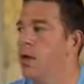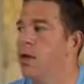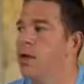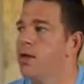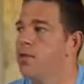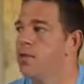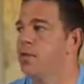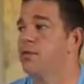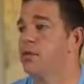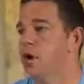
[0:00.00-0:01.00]
And she
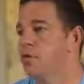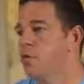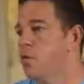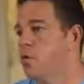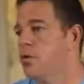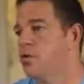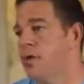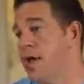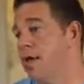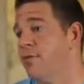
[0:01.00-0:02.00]
said his doctor's orders.
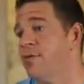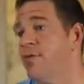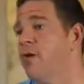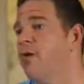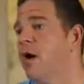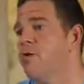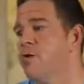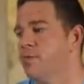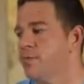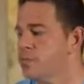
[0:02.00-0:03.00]
I hadn't even seen a
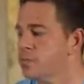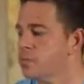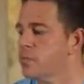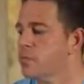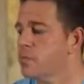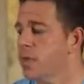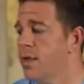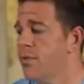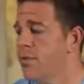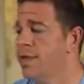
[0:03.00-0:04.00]
doctor.
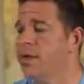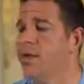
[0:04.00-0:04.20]
And the next